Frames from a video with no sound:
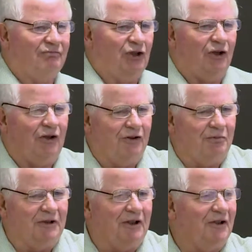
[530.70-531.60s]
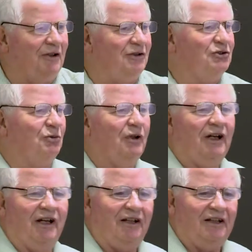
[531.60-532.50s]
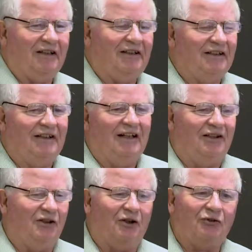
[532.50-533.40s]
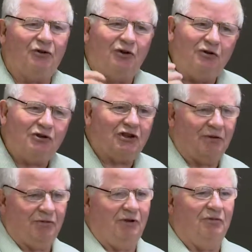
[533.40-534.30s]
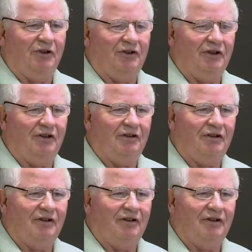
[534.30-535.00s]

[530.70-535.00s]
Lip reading: put all the materials away and you don't do something with it,